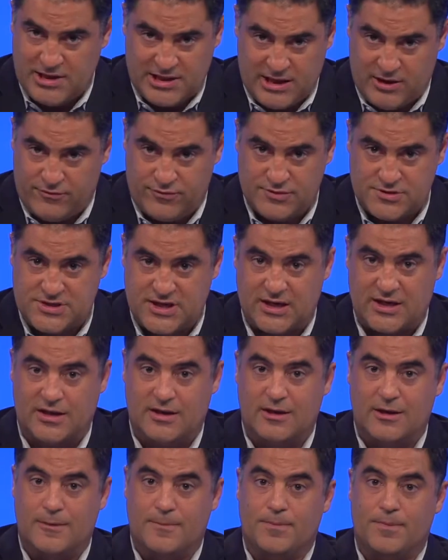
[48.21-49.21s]
about that for a
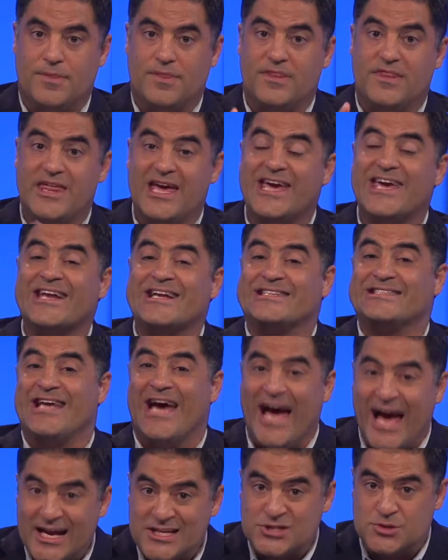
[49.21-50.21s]
second. They get a
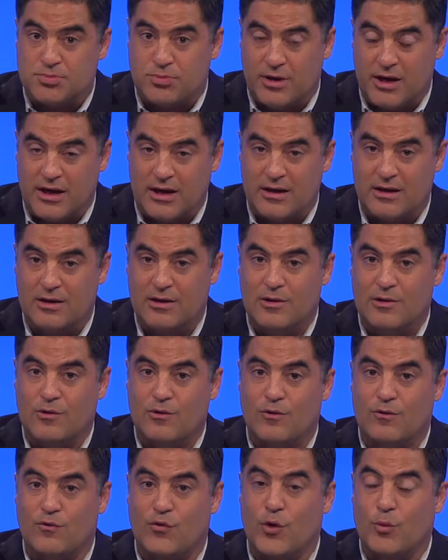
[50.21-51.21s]
tax break
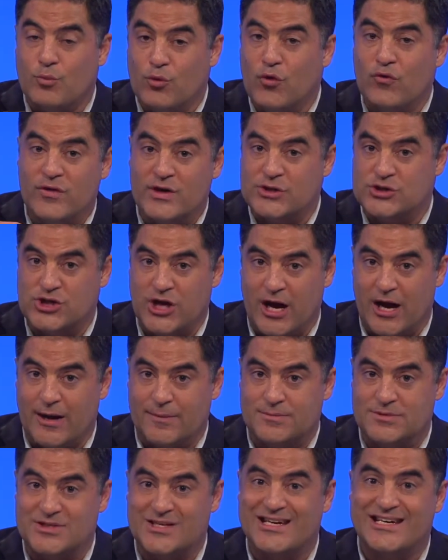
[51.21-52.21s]
for moving
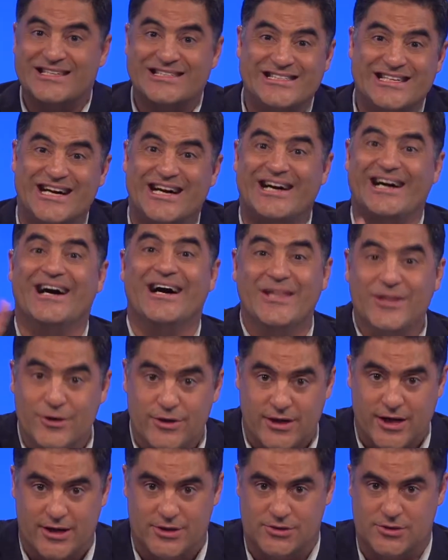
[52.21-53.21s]
jobs to
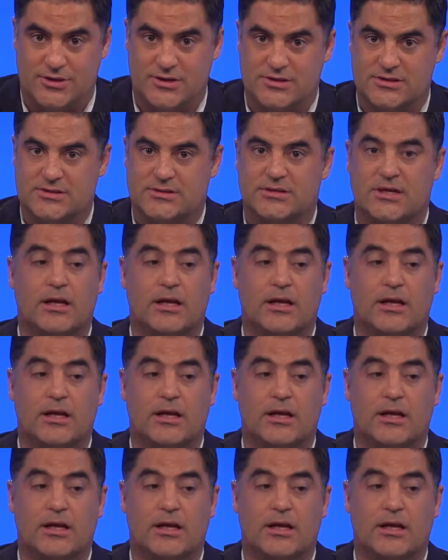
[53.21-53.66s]
other countries.